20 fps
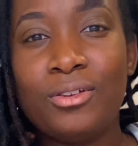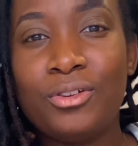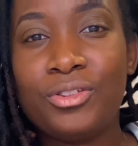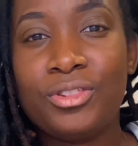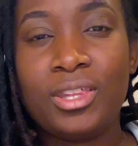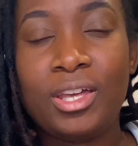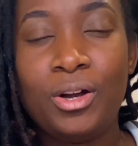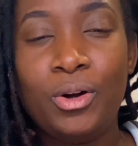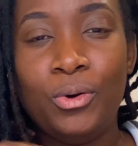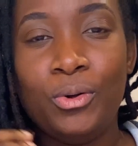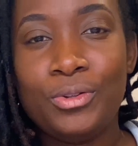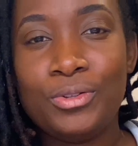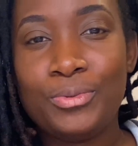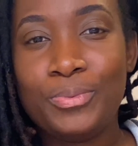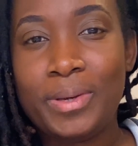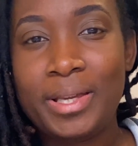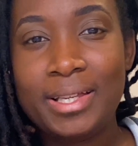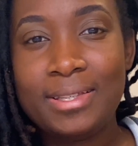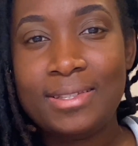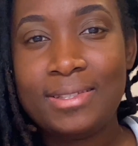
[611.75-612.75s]
they're
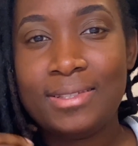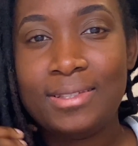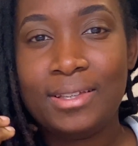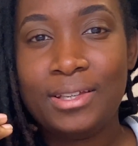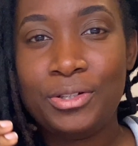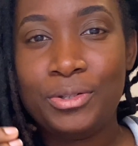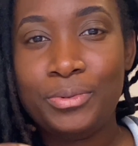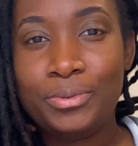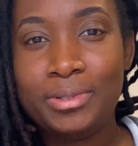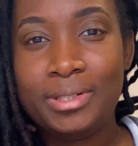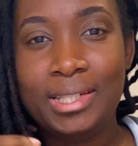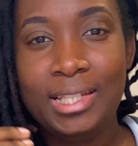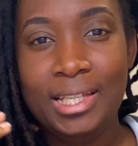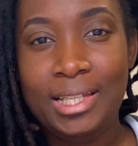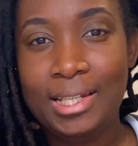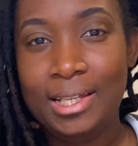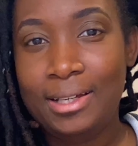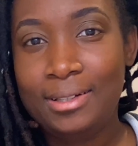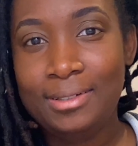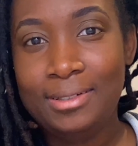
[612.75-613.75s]
always,
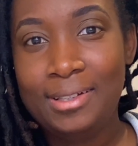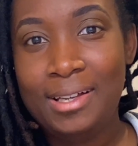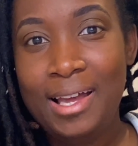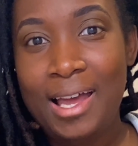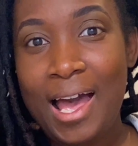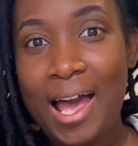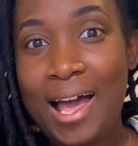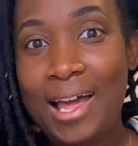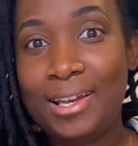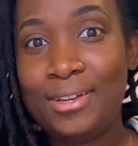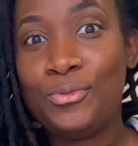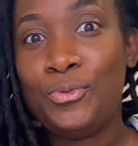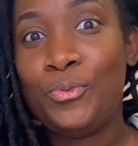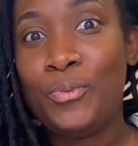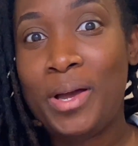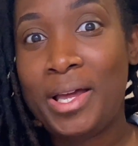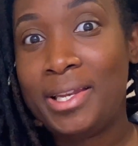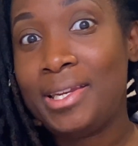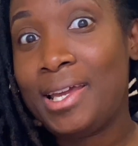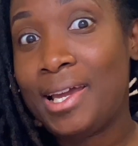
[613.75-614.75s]
needed, and
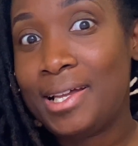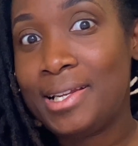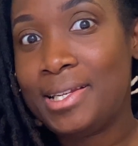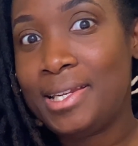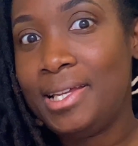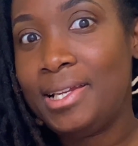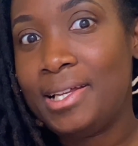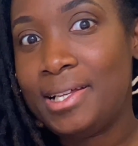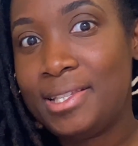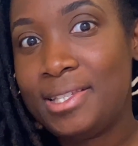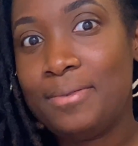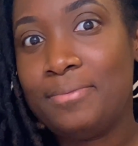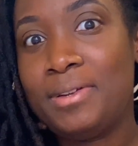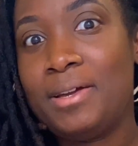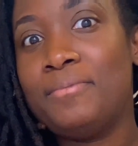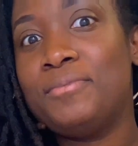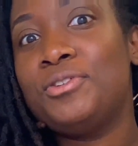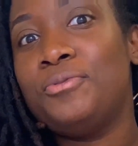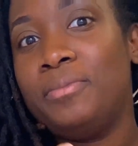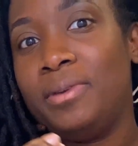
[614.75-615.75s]
when they are needed,
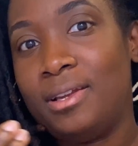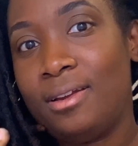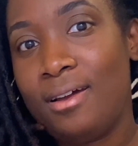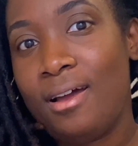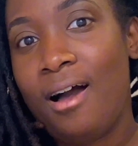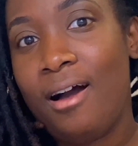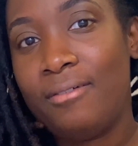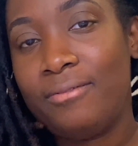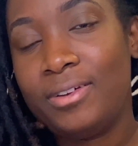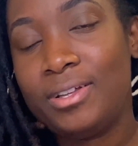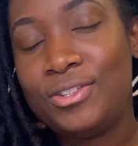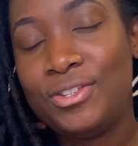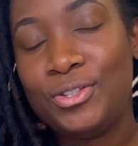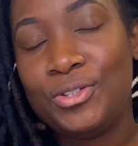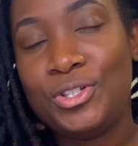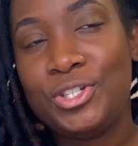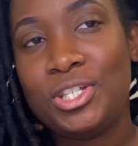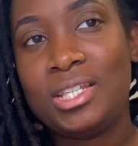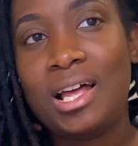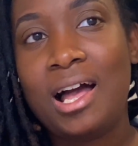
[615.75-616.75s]
sometimes you may not have it. So
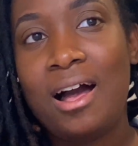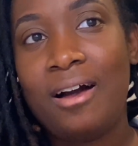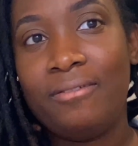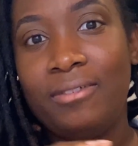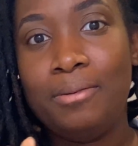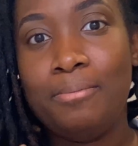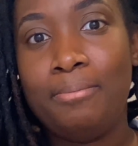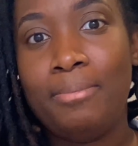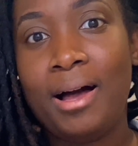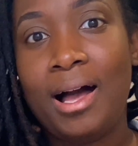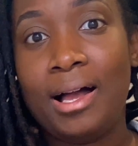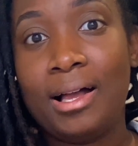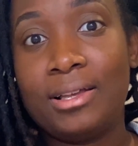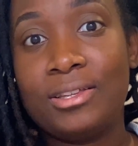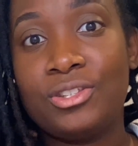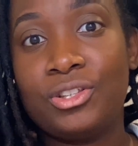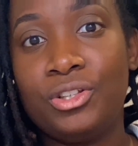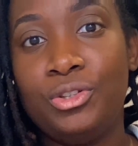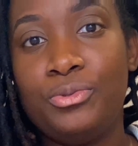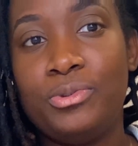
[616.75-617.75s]
just having bags
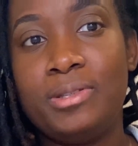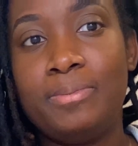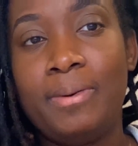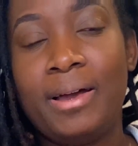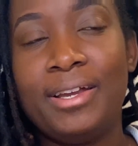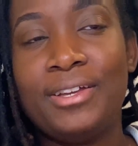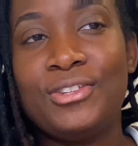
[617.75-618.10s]
close by.